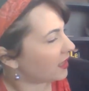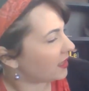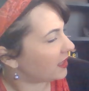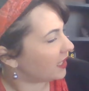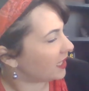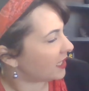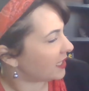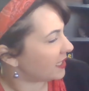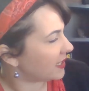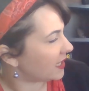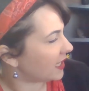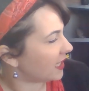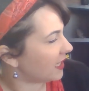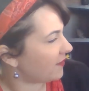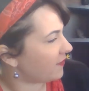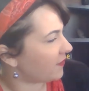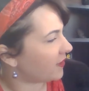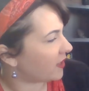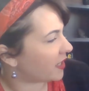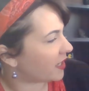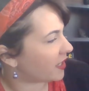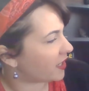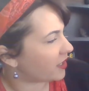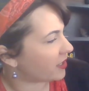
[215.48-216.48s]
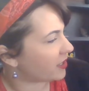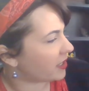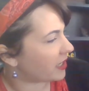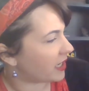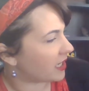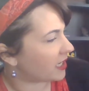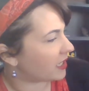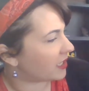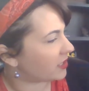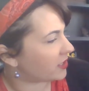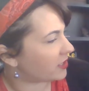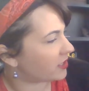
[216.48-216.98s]
This leafcutter
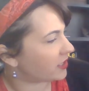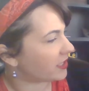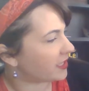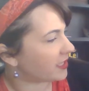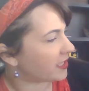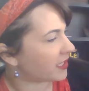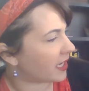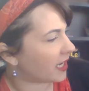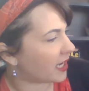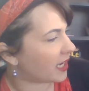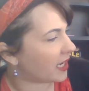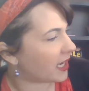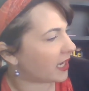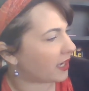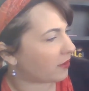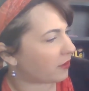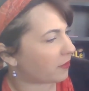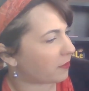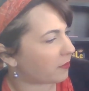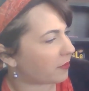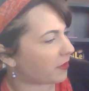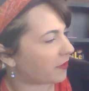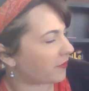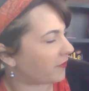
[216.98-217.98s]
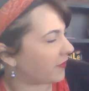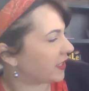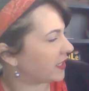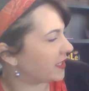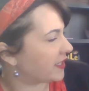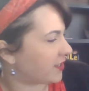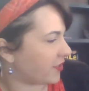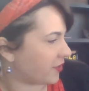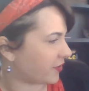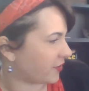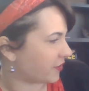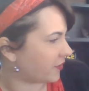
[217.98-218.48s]
ant just cut out a perfect
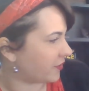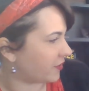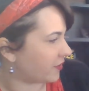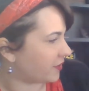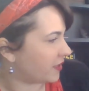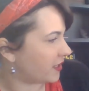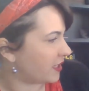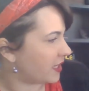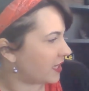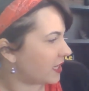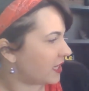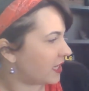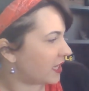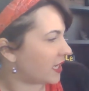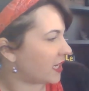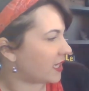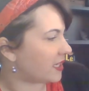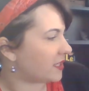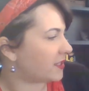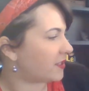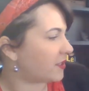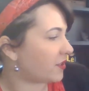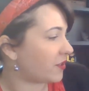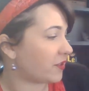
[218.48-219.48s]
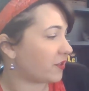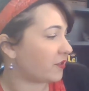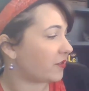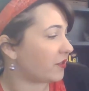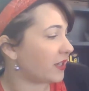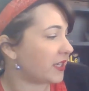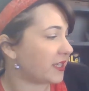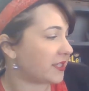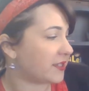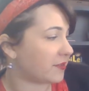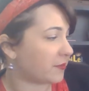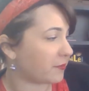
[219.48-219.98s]
circle. A circle
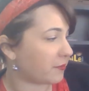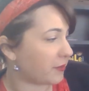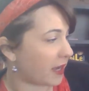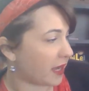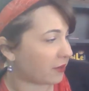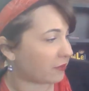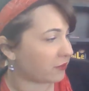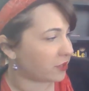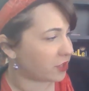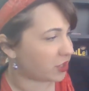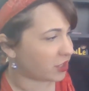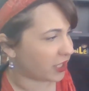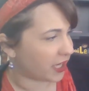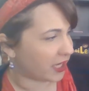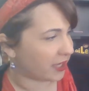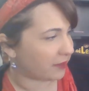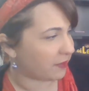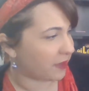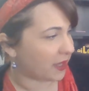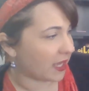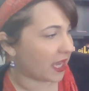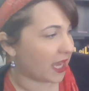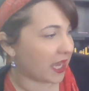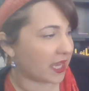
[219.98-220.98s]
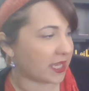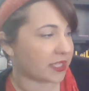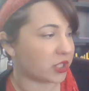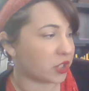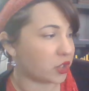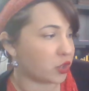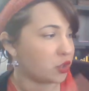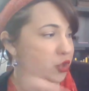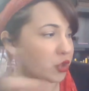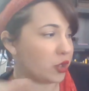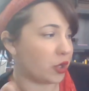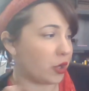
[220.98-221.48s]
is a round shape. It has
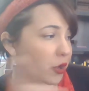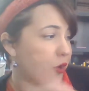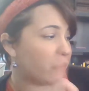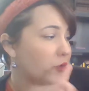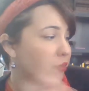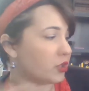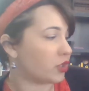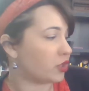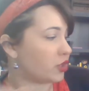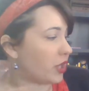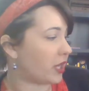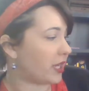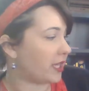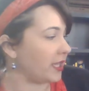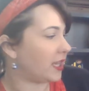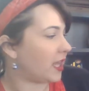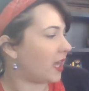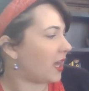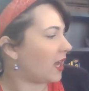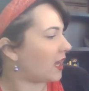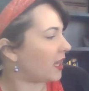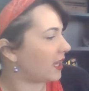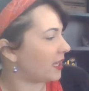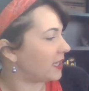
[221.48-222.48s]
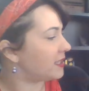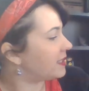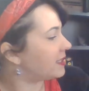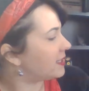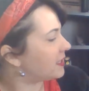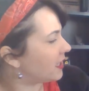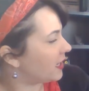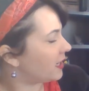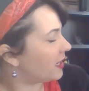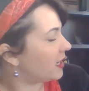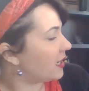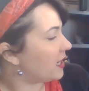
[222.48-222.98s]
no straight
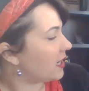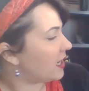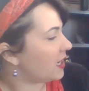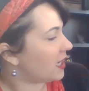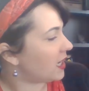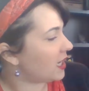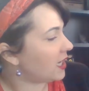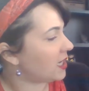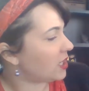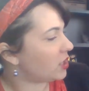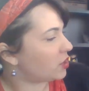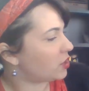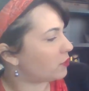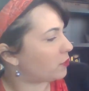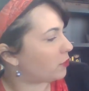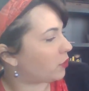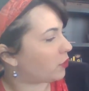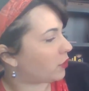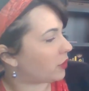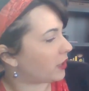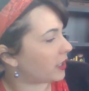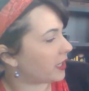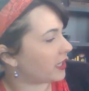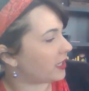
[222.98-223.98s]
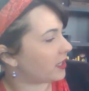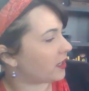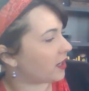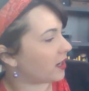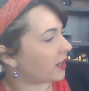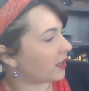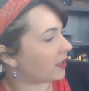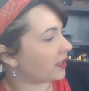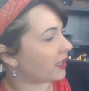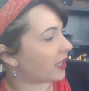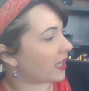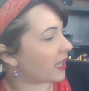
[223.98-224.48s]
lines. Each point
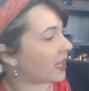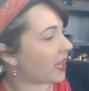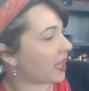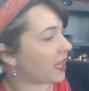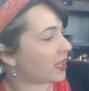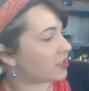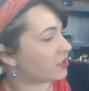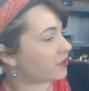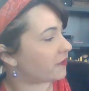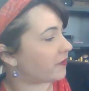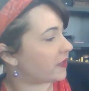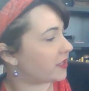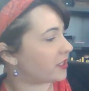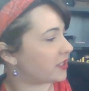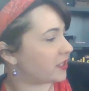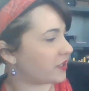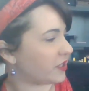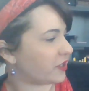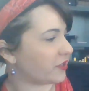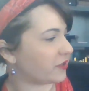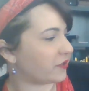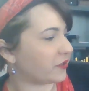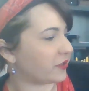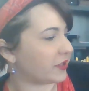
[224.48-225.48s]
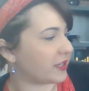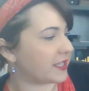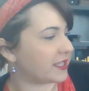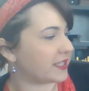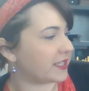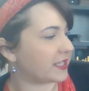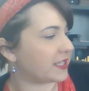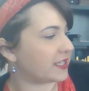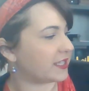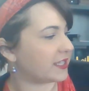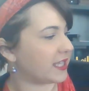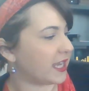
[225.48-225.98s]
on the edge of a circle is
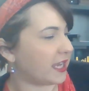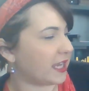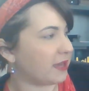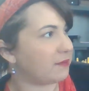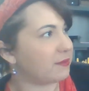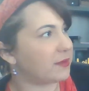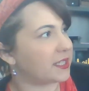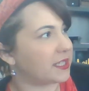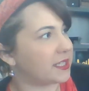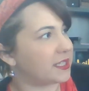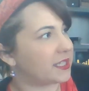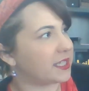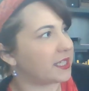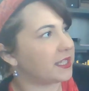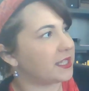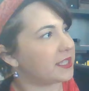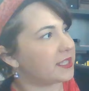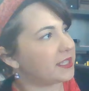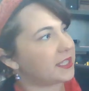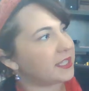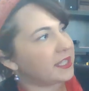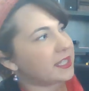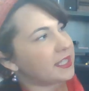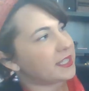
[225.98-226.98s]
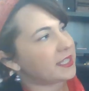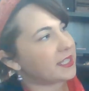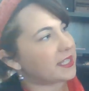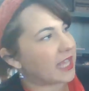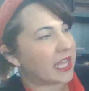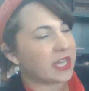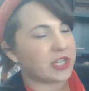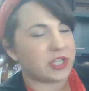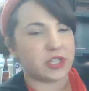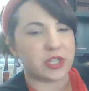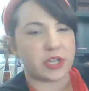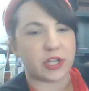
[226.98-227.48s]
the same distance to the
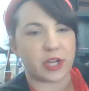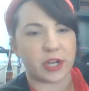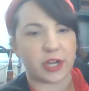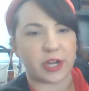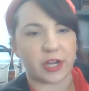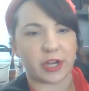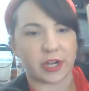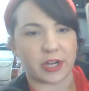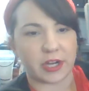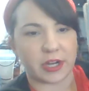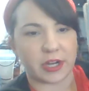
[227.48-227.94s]
center.